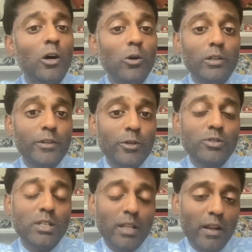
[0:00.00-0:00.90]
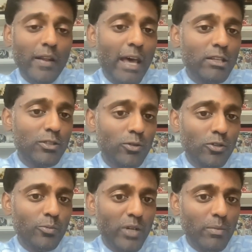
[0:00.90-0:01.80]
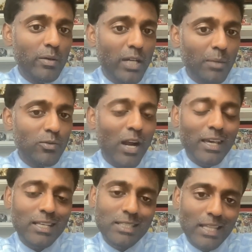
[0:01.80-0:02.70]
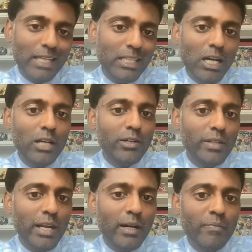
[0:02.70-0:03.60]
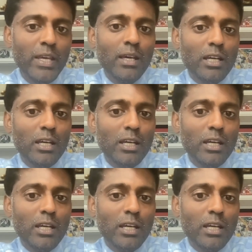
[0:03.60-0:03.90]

Oakland Houston, that is YouTube Premium. Cubs Rockies, like the under there.